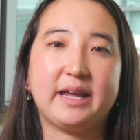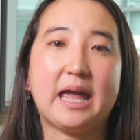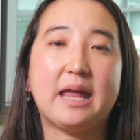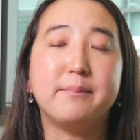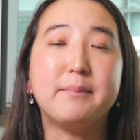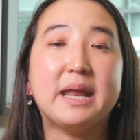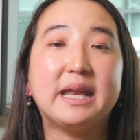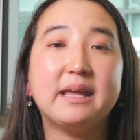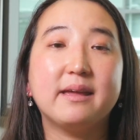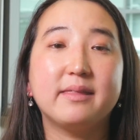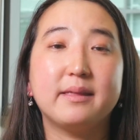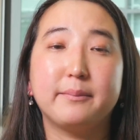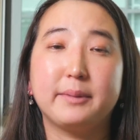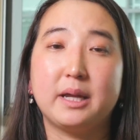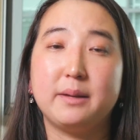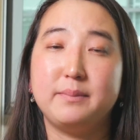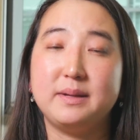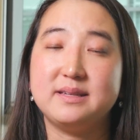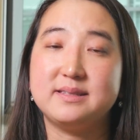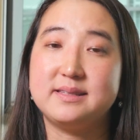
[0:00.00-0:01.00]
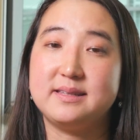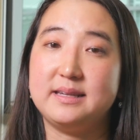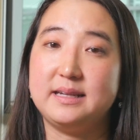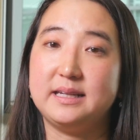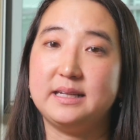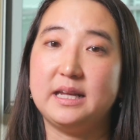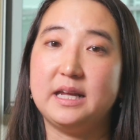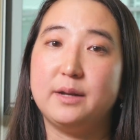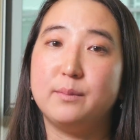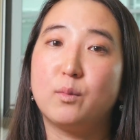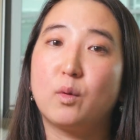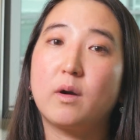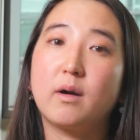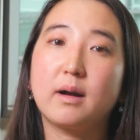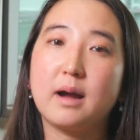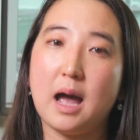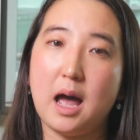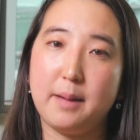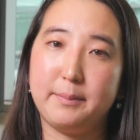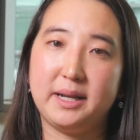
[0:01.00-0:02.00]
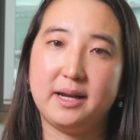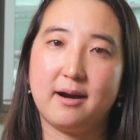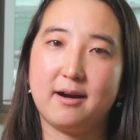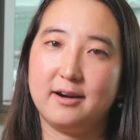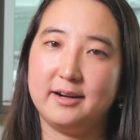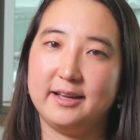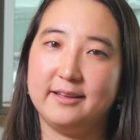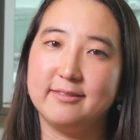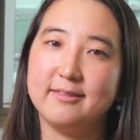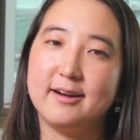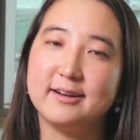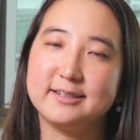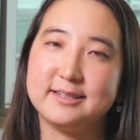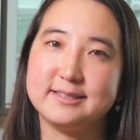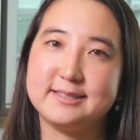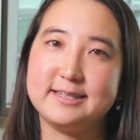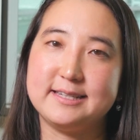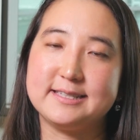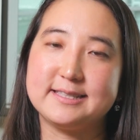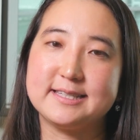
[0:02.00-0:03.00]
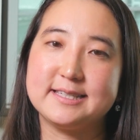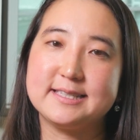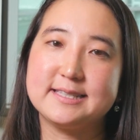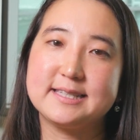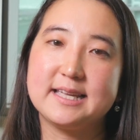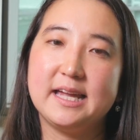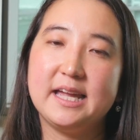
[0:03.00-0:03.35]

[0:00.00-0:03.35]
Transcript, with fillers: and many of them can be seen in more common heart and lung diseases,